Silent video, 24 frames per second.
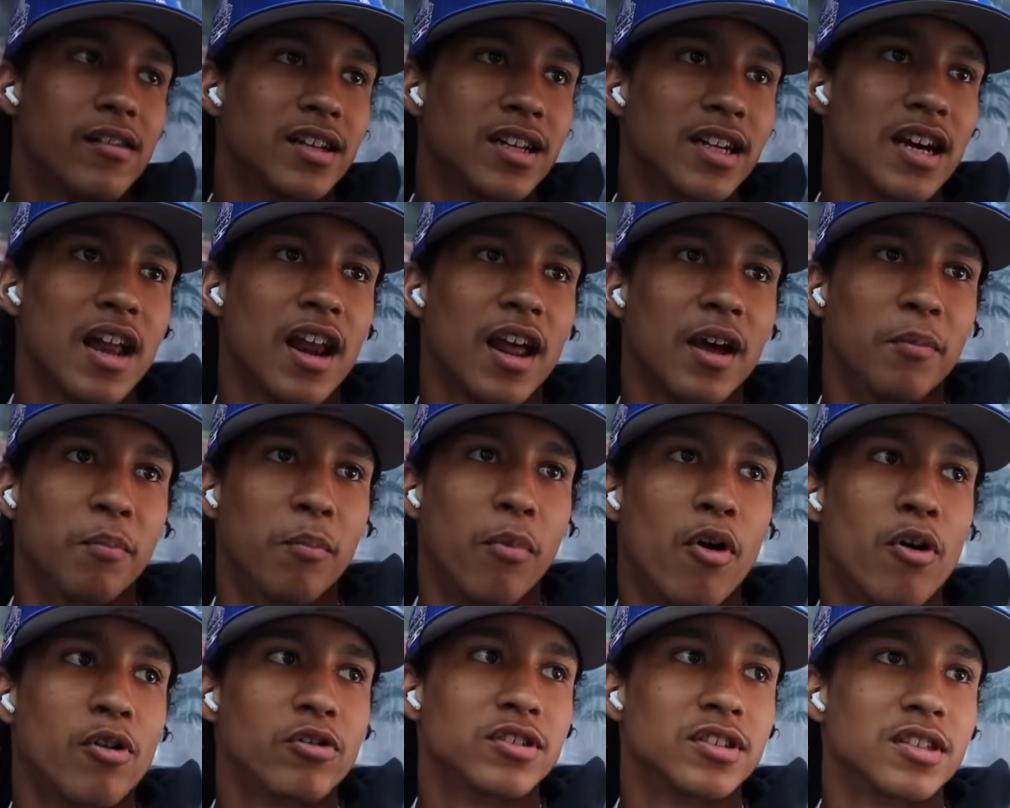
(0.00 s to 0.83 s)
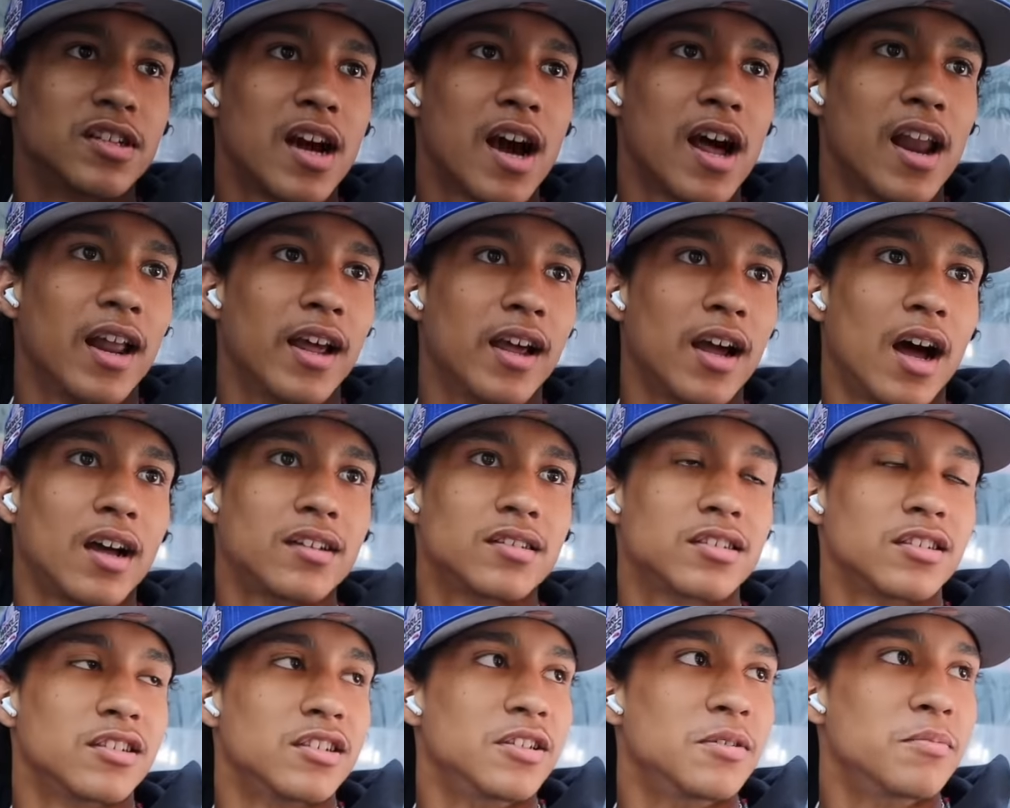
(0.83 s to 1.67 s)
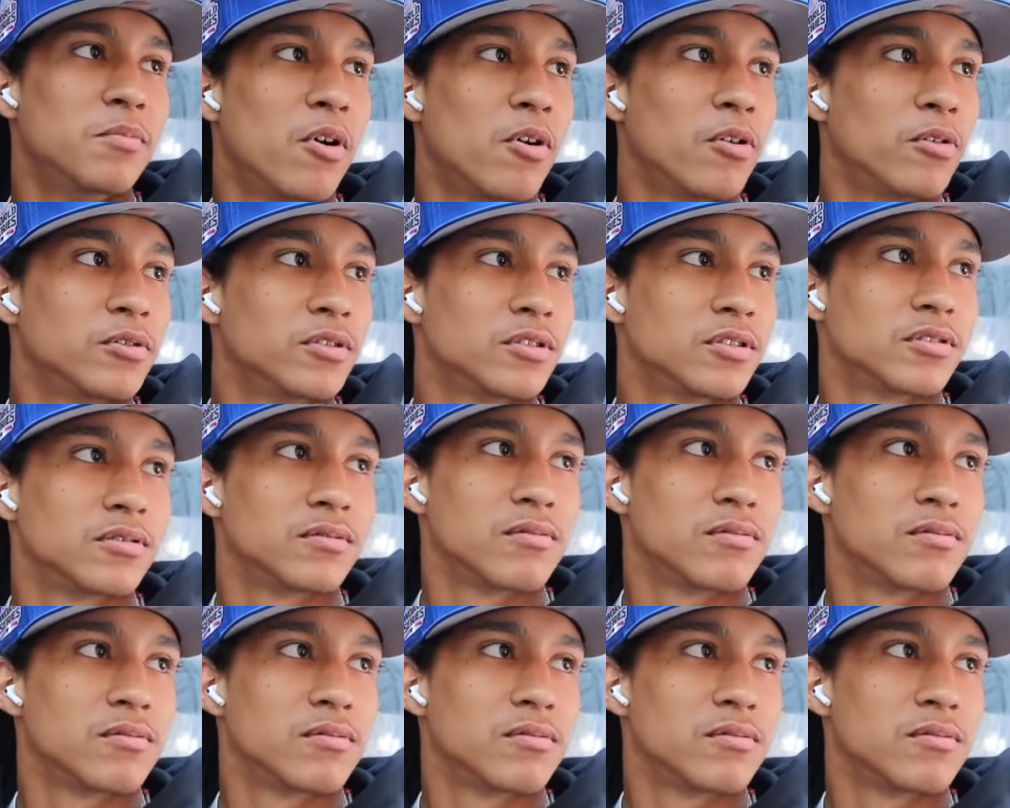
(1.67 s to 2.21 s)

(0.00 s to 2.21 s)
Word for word: they got like bowls. They got like acai bowls.